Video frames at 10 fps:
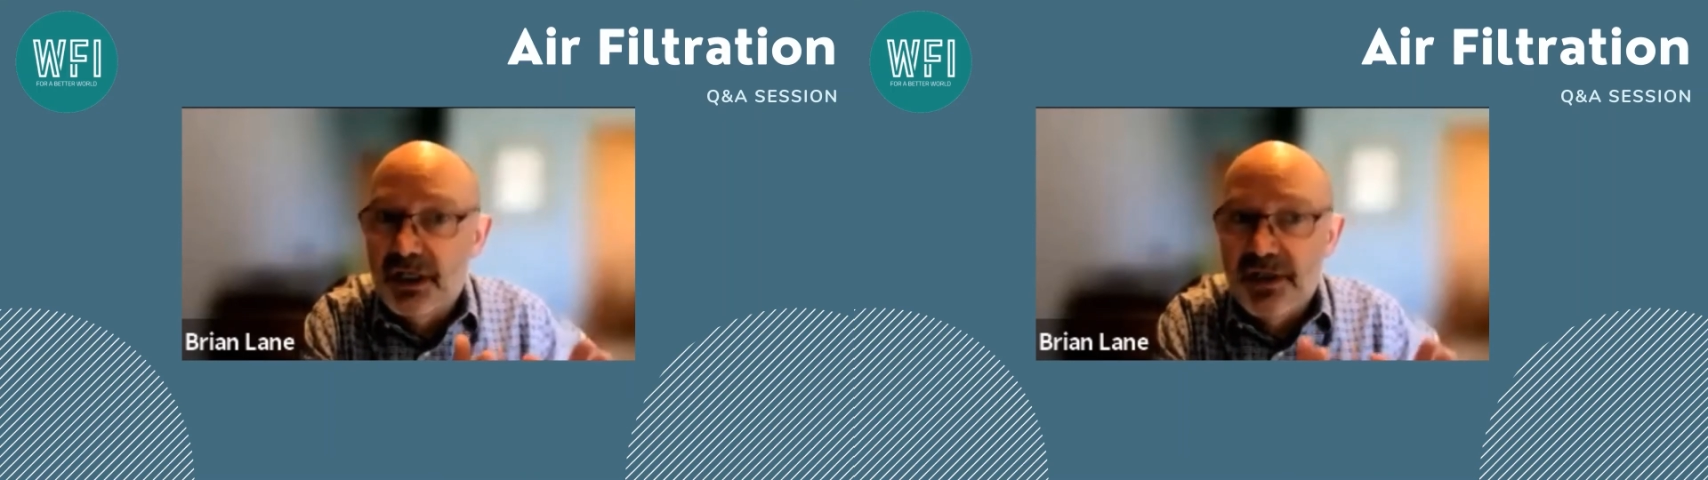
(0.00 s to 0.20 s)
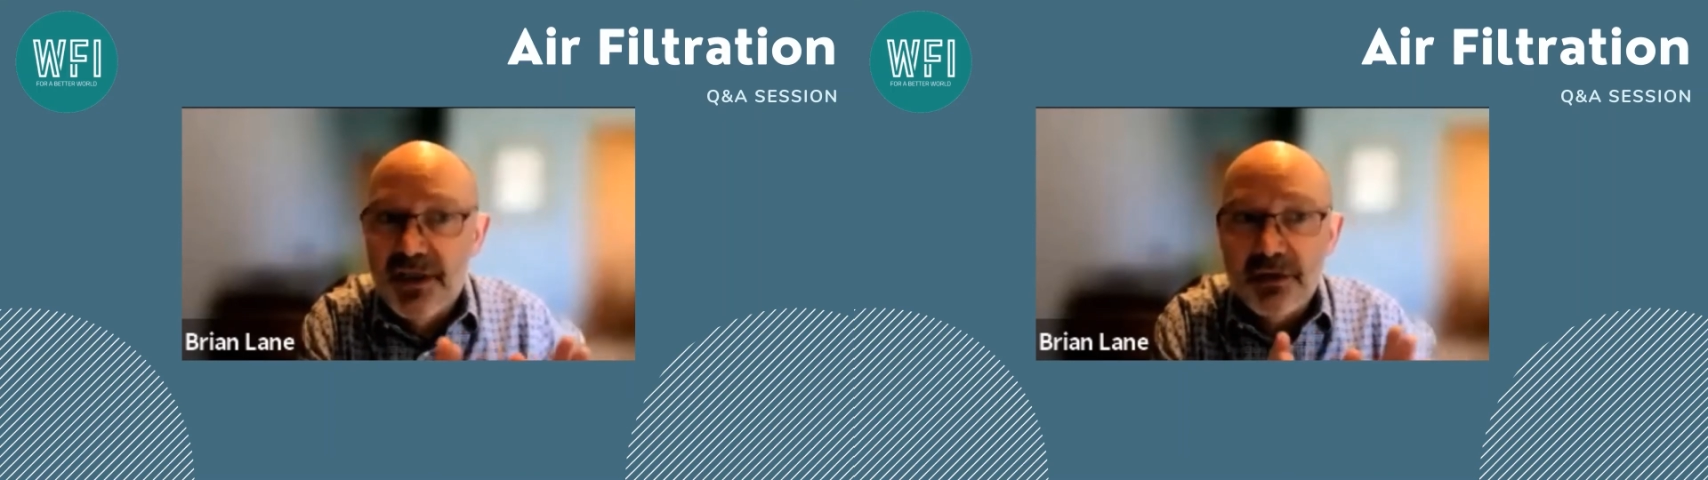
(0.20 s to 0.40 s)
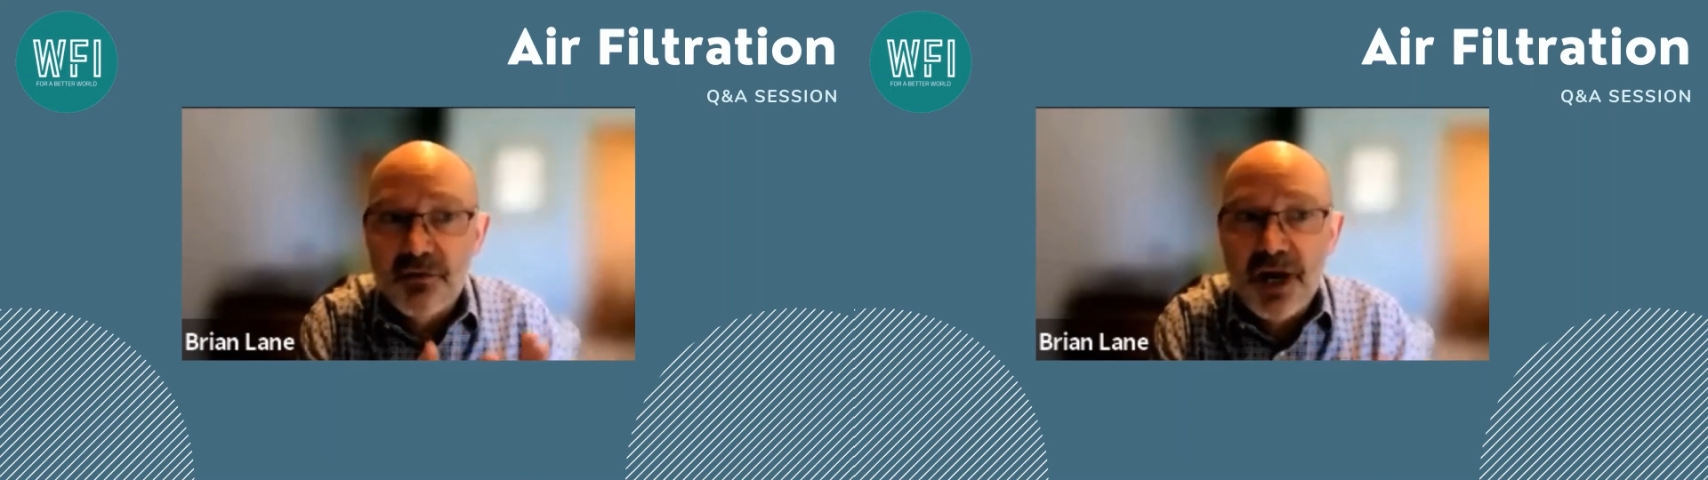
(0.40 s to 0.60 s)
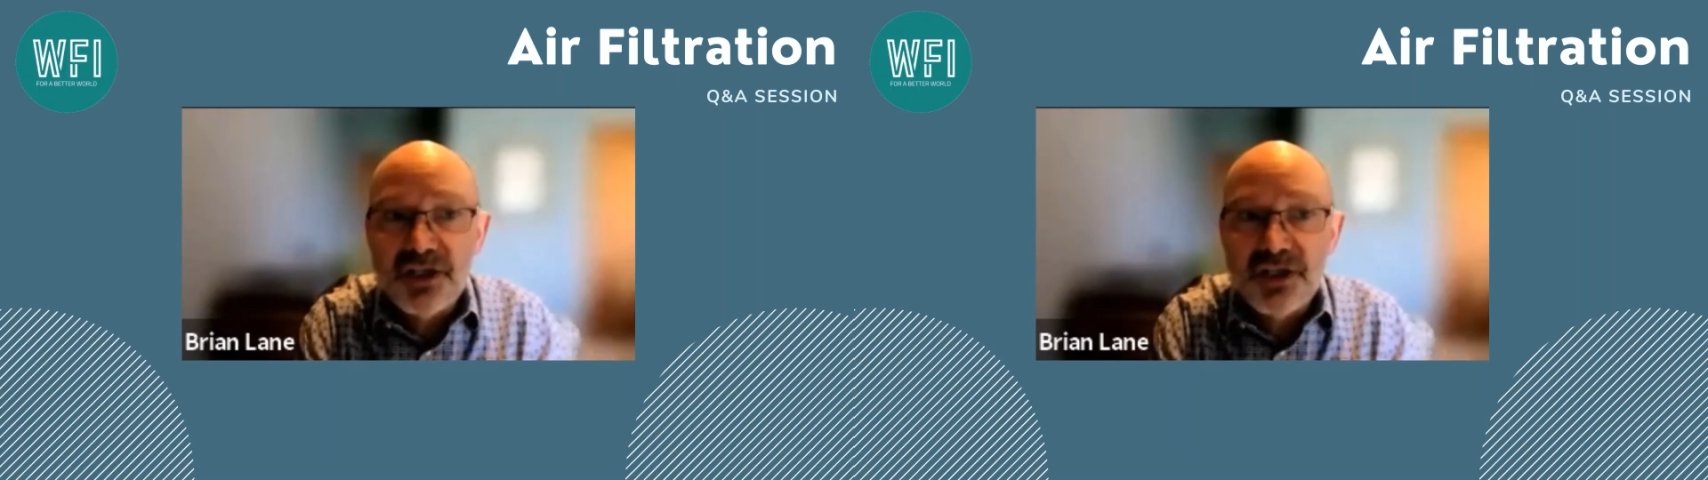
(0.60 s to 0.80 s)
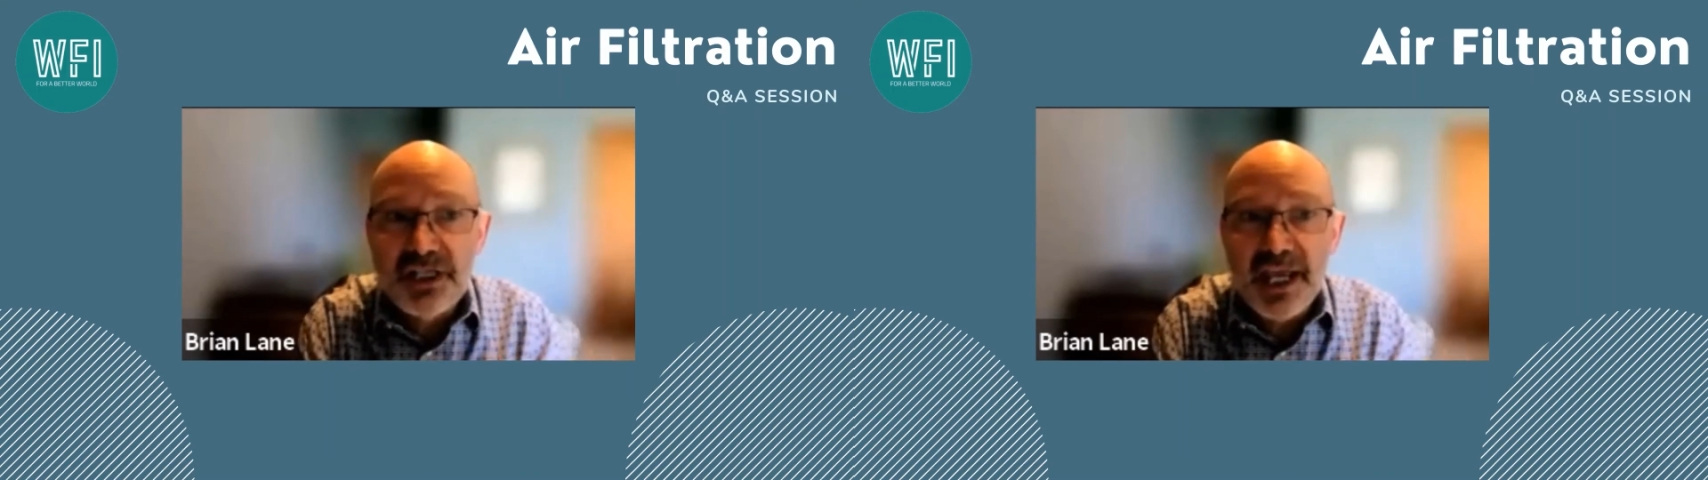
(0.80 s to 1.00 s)
and then
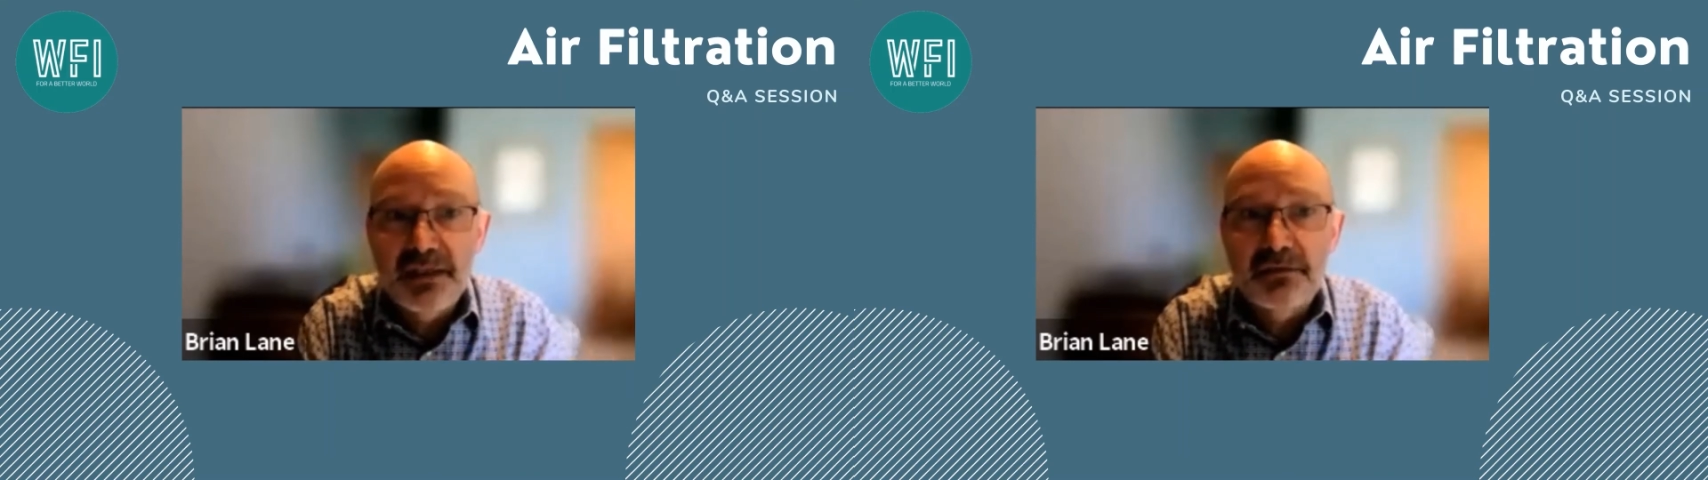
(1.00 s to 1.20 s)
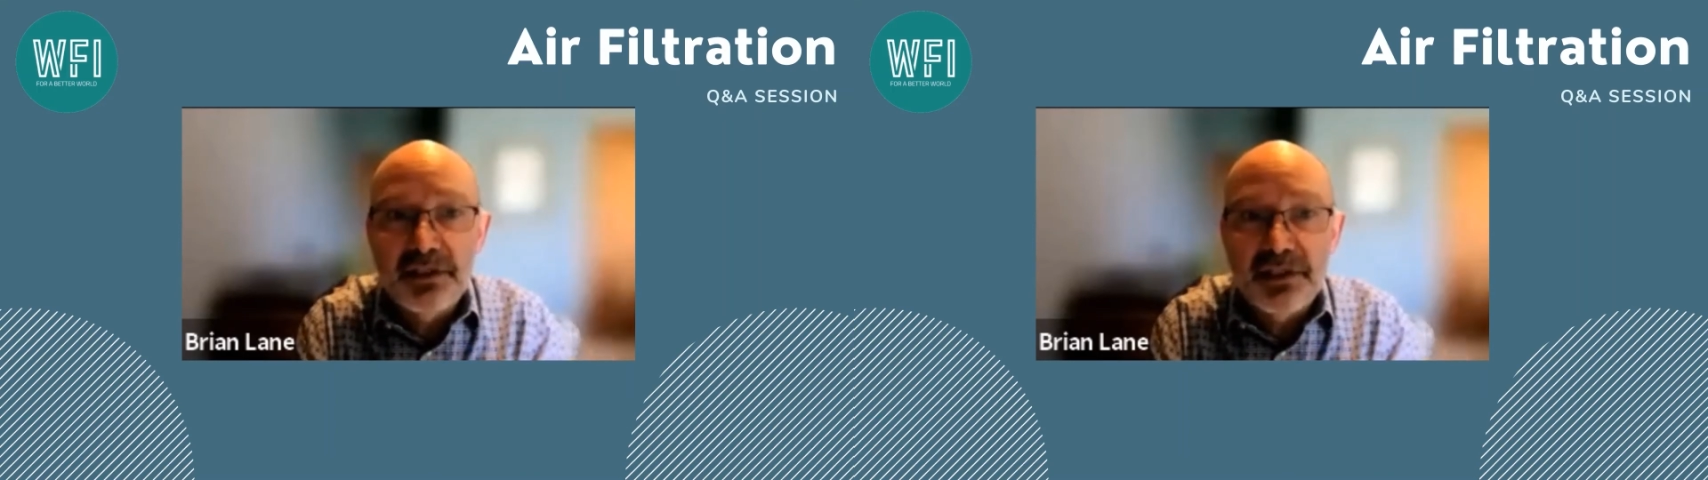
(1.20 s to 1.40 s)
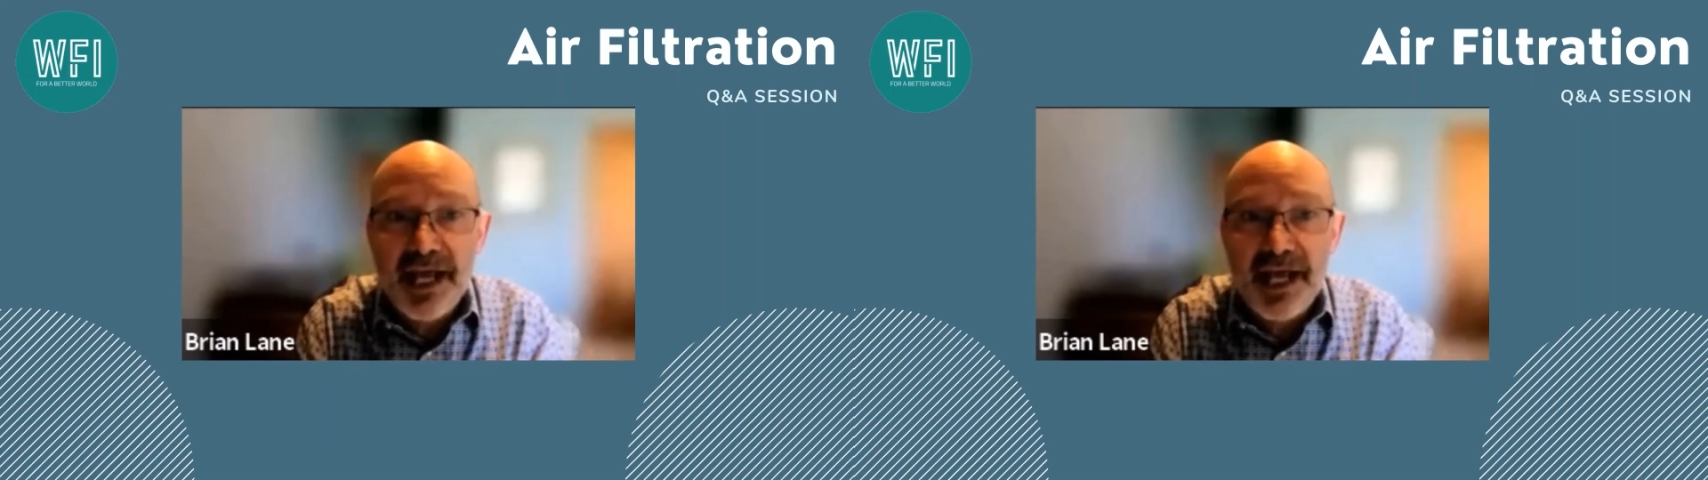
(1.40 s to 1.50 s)
gradually get